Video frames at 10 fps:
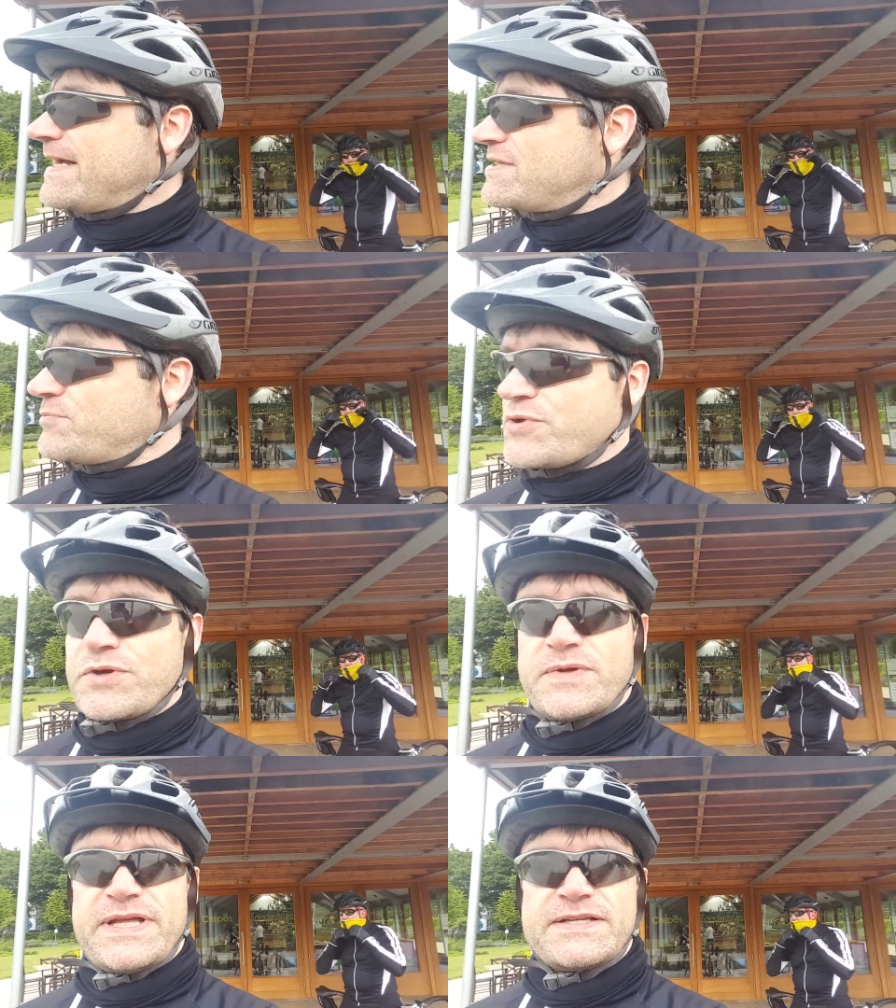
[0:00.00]
catch up
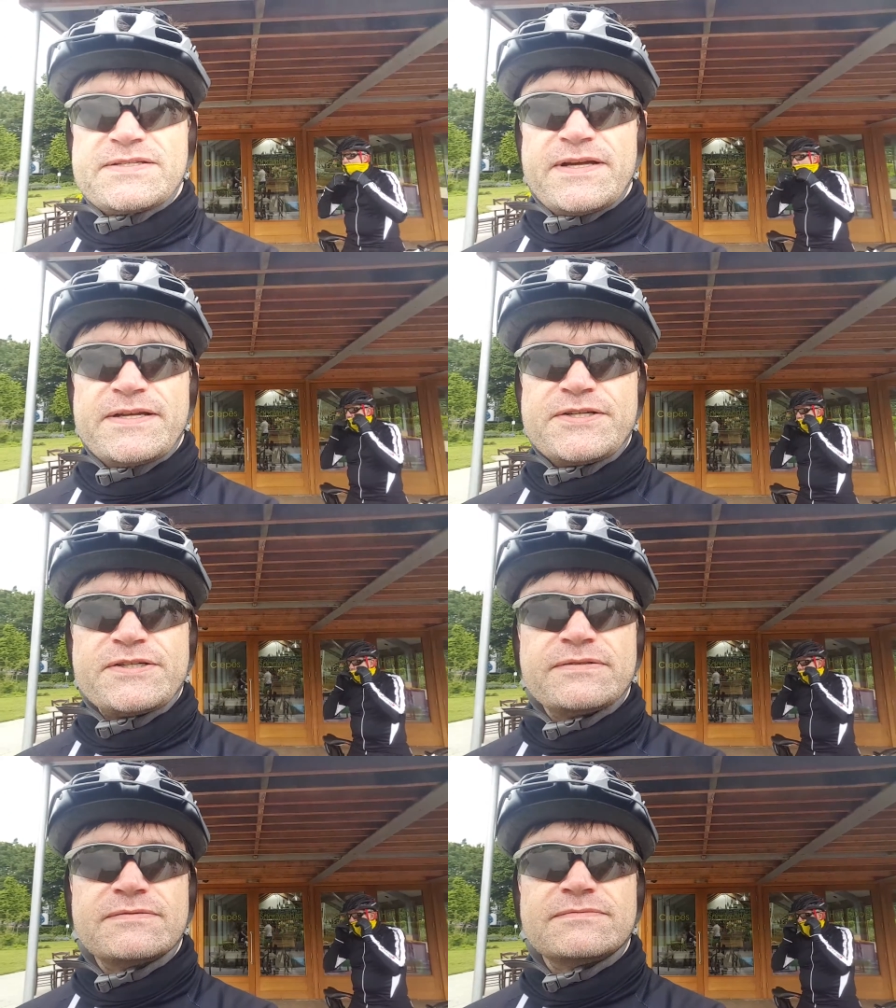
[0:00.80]
with you at that
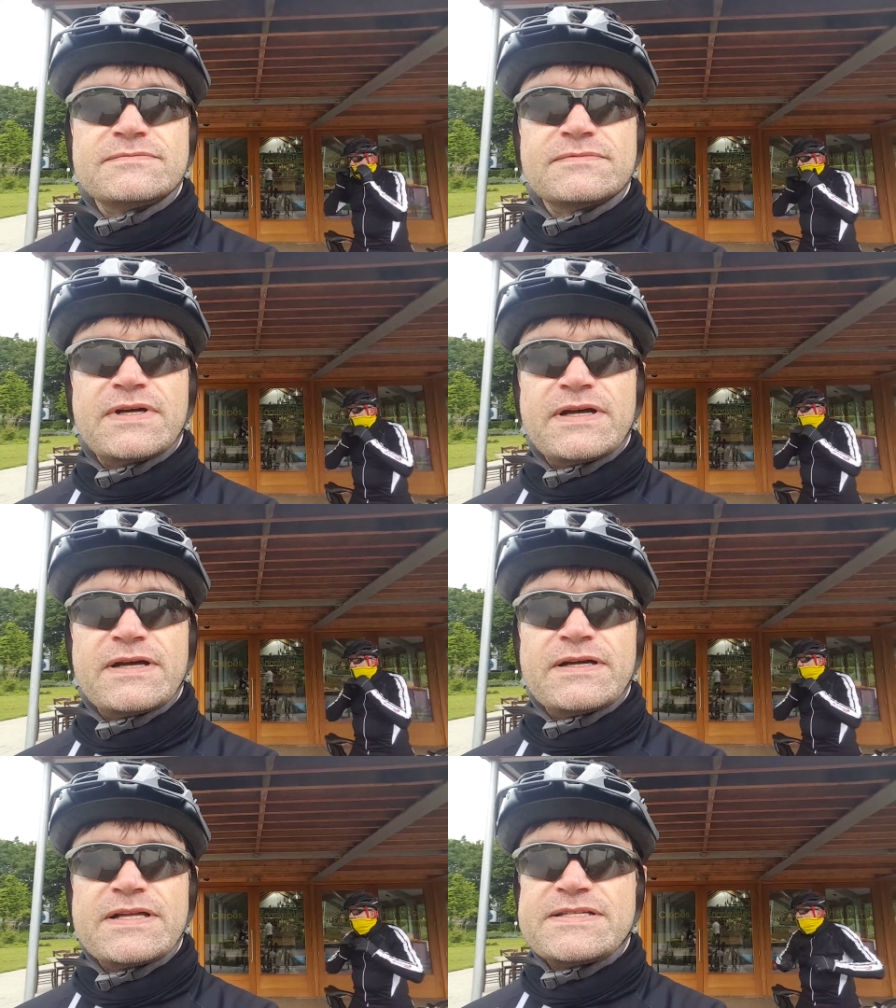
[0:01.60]
stage,
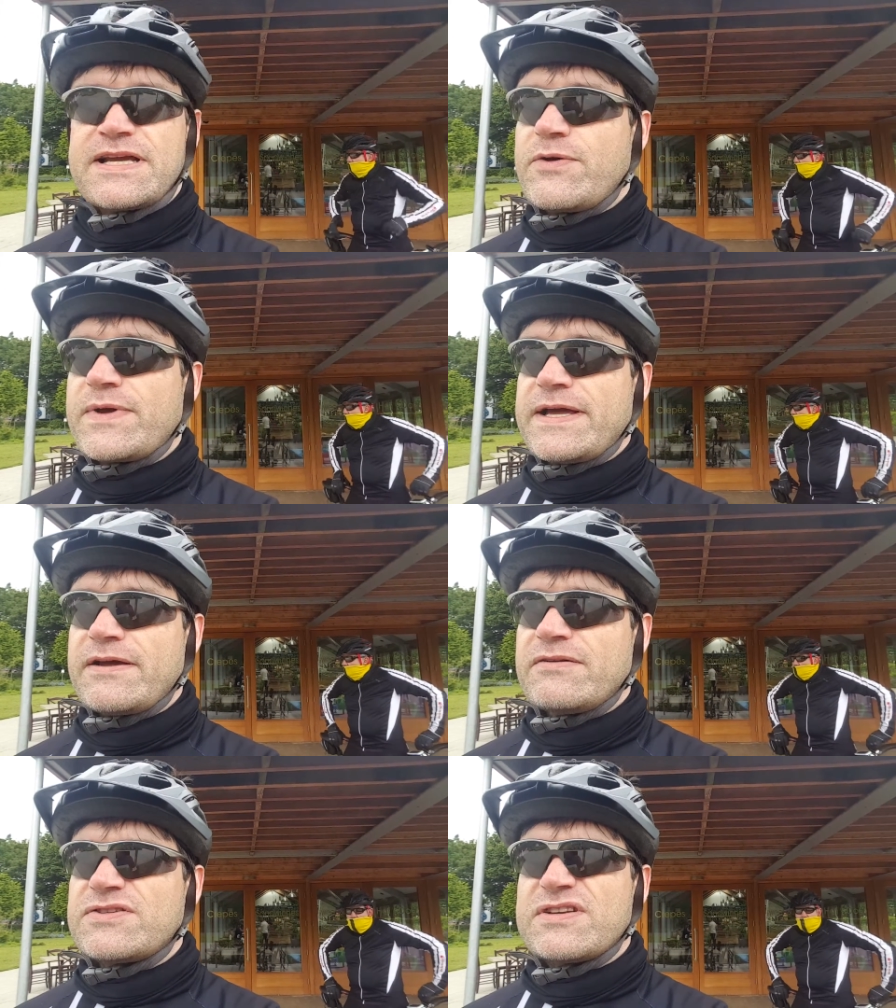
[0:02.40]
uh, and see how we're
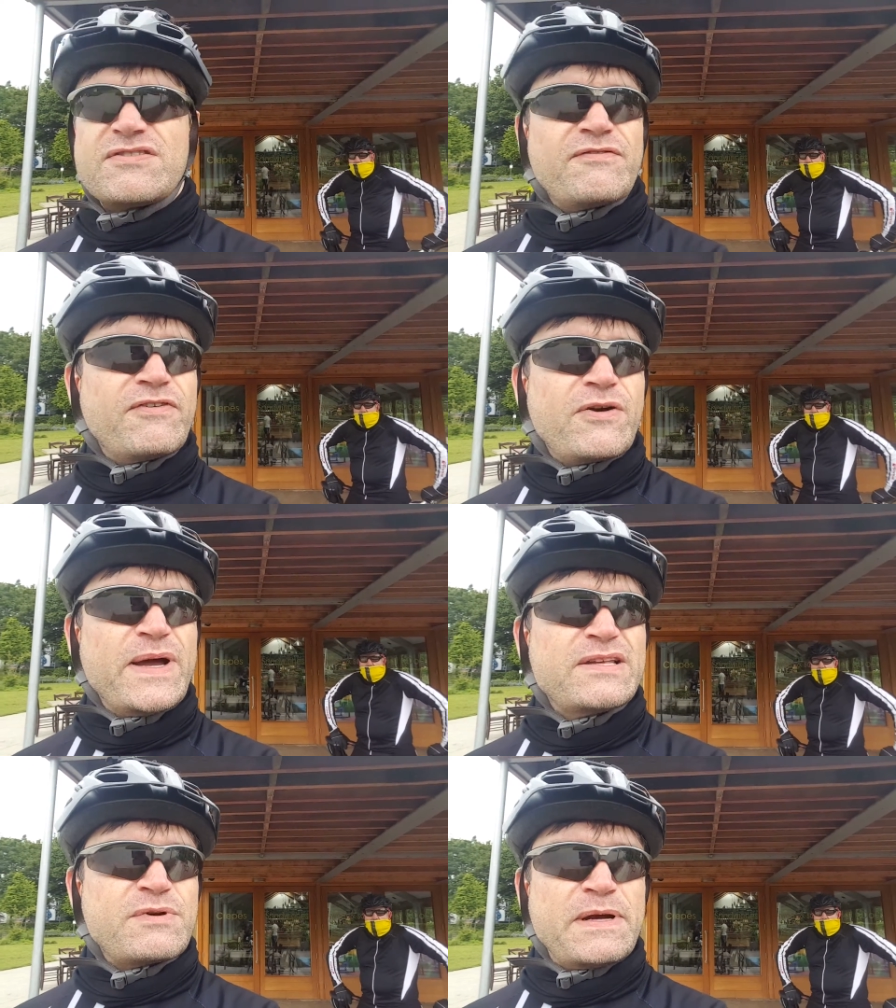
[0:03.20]
getting on. So it's not far
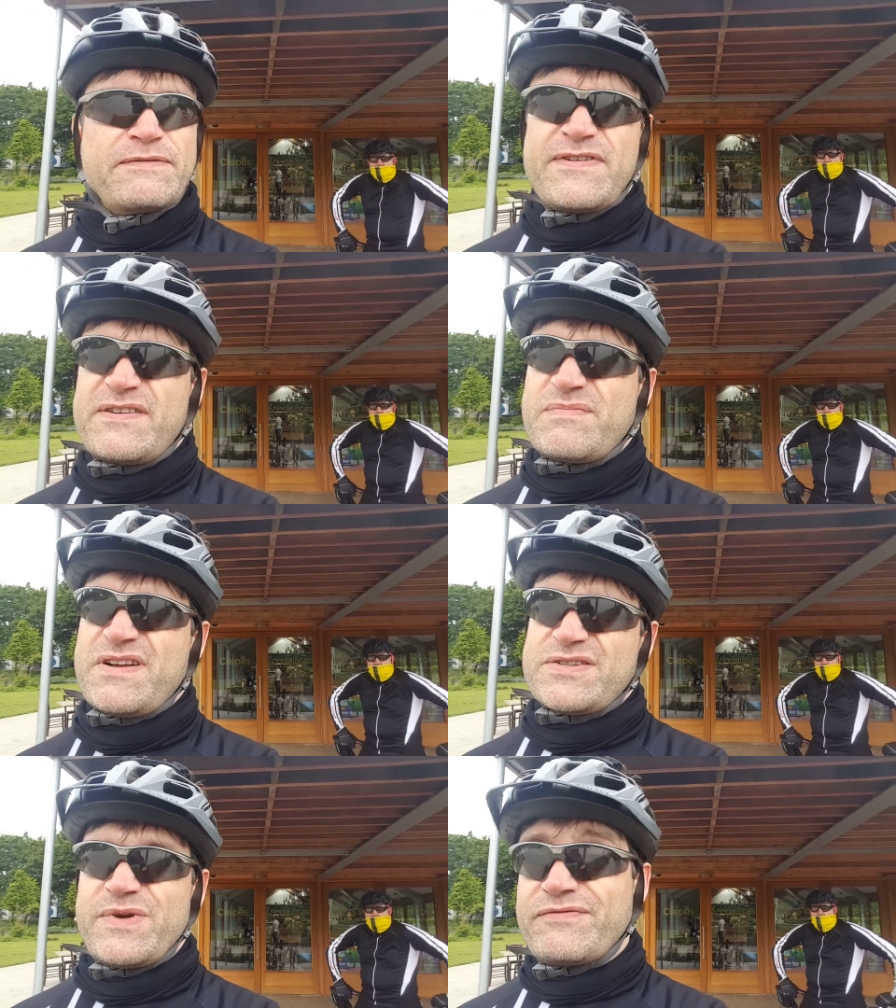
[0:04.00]
away; it's probably about five
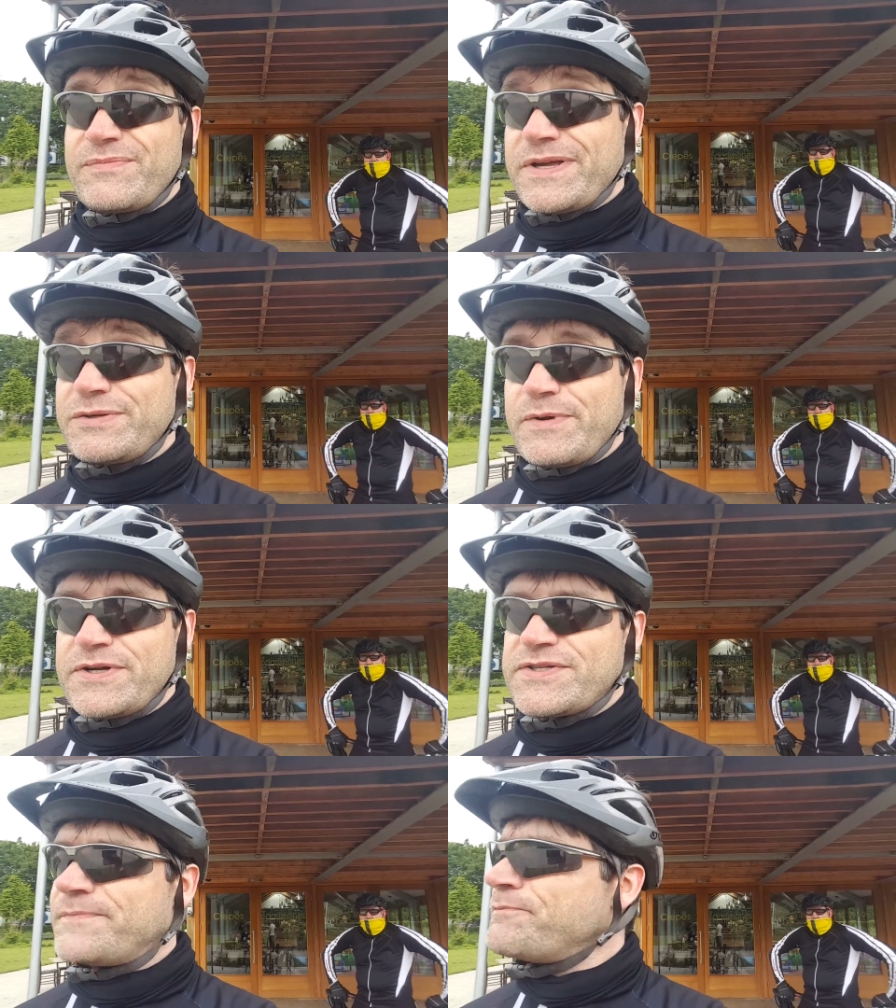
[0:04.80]
miles away from here, to be
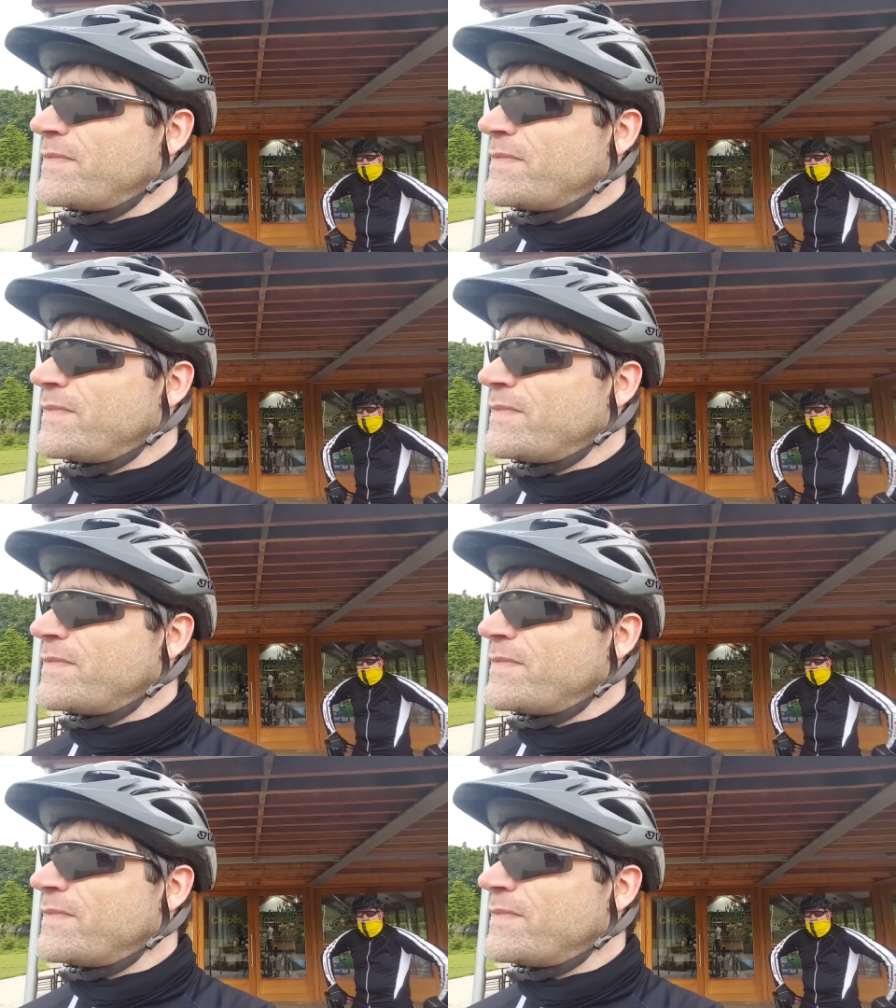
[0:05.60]
honest.